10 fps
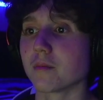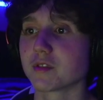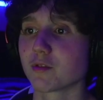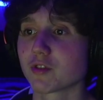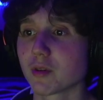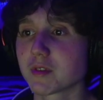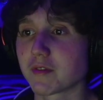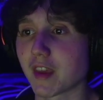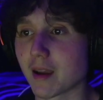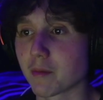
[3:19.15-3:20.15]
So in terms
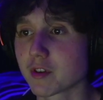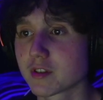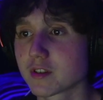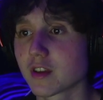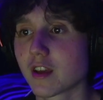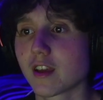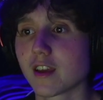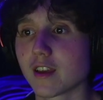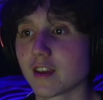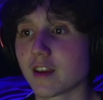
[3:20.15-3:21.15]
of cameras,
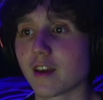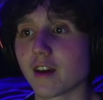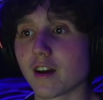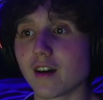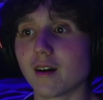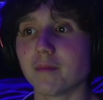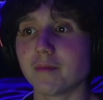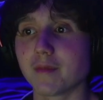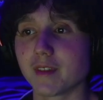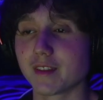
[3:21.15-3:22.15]
um,
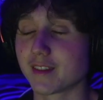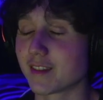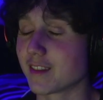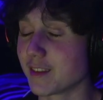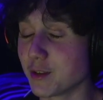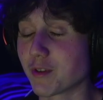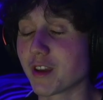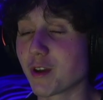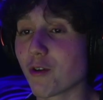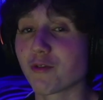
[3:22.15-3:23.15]
you
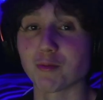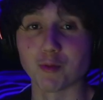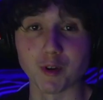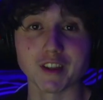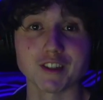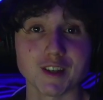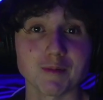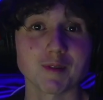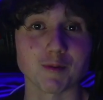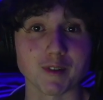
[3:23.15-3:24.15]
can go from really
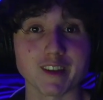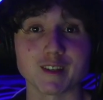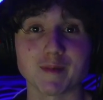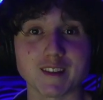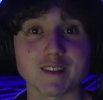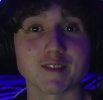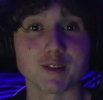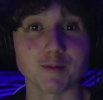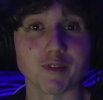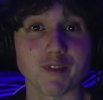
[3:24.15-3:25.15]
cheap to really expensive
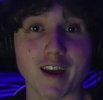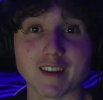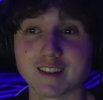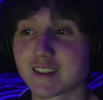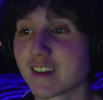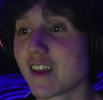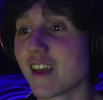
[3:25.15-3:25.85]
super fast.